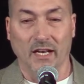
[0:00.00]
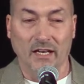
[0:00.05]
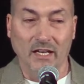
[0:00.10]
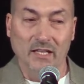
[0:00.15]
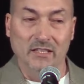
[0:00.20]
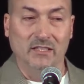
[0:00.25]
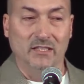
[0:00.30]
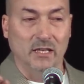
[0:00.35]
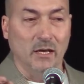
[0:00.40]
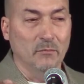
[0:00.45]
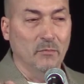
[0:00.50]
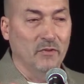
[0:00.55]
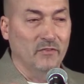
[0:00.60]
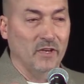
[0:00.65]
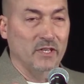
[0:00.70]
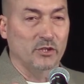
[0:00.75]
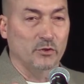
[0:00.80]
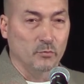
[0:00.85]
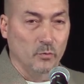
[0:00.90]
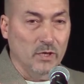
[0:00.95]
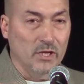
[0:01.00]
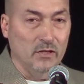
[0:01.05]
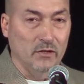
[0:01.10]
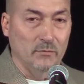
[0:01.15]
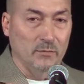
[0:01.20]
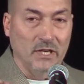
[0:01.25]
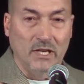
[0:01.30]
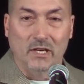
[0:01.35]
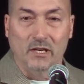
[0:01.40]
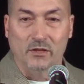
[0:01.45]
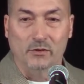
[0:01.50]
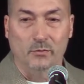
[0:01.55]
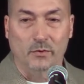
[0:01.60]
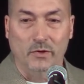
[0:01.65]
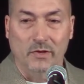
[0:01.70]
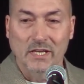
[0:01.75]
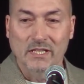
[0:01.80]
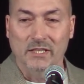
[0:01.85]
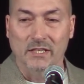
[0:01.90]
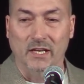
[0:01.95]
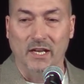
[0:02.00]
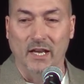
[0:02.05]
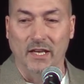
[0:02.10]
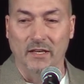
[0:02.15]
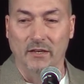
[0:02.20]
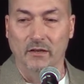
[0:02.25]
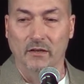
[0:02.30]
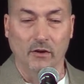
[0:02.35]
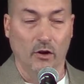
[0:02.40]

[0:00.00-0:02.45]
And some of us will, because we're educated